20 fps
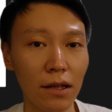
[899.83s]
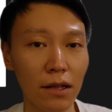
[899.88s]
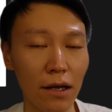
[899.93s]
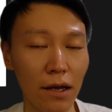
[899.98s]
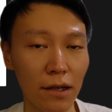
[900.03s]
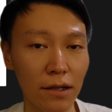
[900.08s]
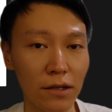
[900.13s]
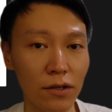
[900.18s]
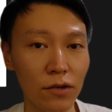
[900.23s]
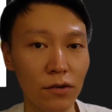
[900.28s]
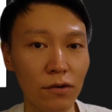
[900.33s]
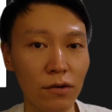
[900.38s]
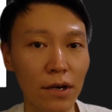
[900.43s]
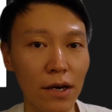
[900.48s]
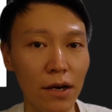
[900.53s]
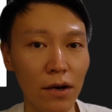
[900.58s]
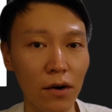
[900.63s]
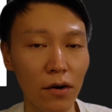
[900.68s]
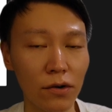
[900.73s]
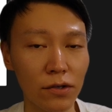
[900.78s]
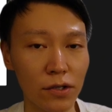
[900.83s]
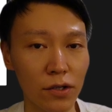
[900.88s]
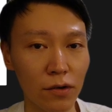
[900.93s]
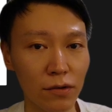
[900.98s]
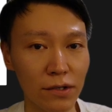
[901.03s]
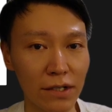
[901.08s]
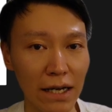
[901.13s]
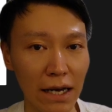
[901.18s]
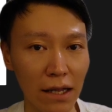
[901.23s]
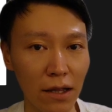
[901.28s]
and you can
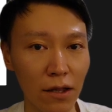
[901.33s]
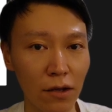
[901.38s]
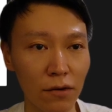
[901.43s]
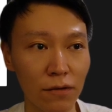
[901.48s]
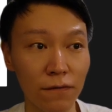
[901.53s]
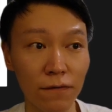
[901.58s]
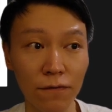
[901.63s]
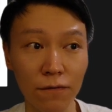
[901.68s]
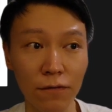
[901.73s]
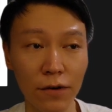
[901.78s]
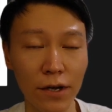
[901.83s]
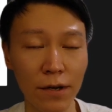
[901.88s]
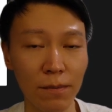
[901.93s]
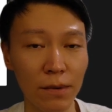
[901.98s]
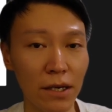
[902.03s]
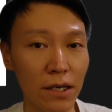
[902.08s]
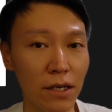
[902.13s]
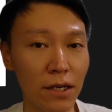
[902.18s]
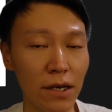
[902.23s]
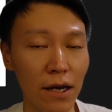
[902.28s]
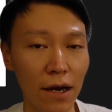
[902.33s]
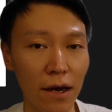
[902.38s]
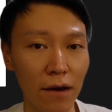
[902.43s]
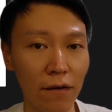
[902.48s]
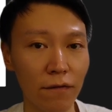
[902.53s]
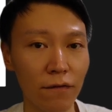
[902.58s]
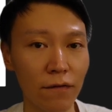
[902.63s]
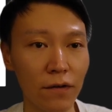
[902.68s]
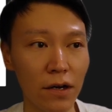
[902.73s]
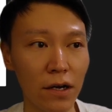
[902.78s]
also download free
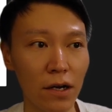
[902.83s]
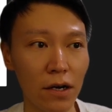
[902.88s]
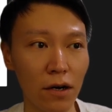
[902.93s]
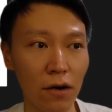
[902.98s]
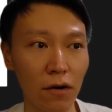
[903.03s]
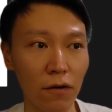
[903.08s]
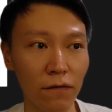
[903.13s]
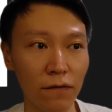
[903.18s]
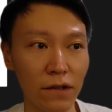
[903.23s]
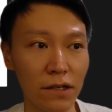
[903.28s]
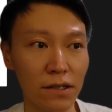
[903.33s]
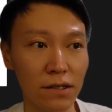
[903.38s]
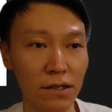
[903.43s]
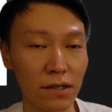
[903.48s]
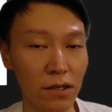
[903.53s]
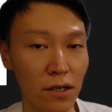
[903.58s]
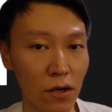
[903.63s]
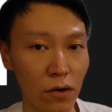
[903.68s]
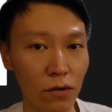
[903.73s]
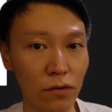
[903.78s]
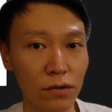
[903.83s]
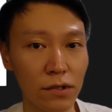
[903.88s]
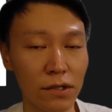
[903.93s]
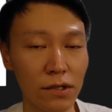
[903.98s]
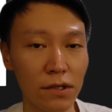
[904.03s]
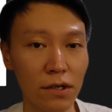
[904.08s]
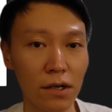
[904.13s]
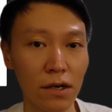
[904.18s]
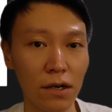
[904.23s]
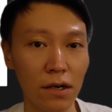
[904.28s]
PDF of these
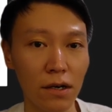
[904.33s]
notes